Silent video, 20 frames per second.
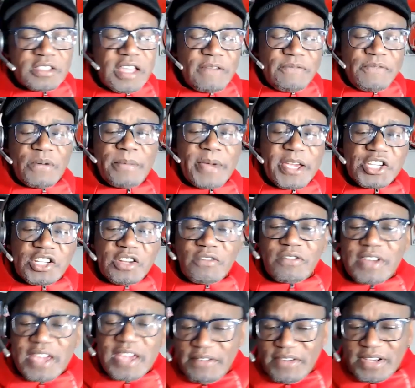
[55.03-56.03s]
defamation
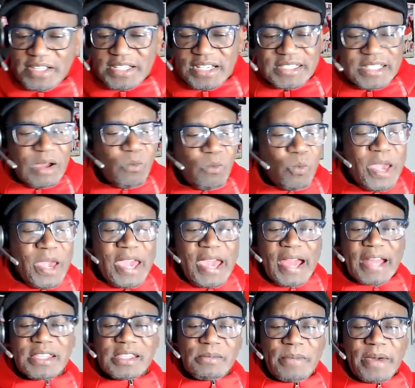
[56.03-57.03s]
of character, that we
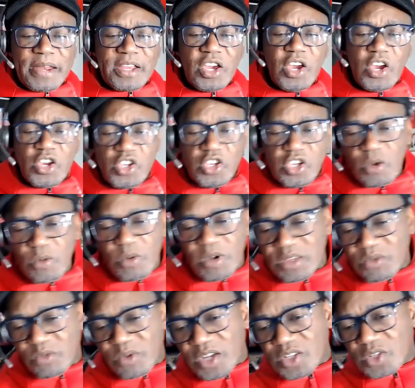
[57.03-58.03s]
had the money. You were
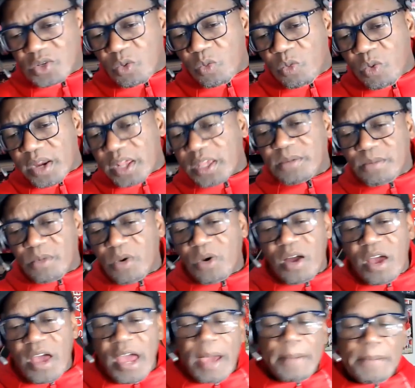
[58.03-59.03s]
the ones who wanted
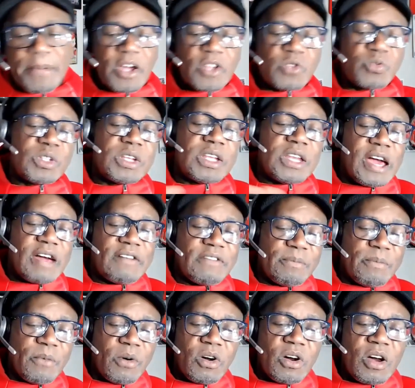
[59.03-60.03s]
more. And because we didn't have
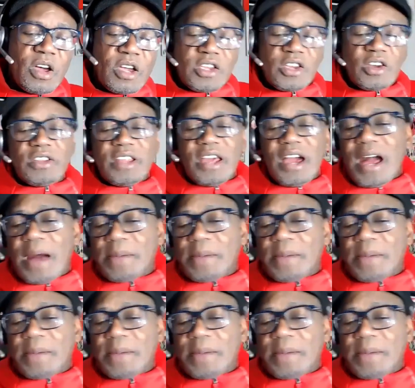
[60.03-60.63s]
more, you're now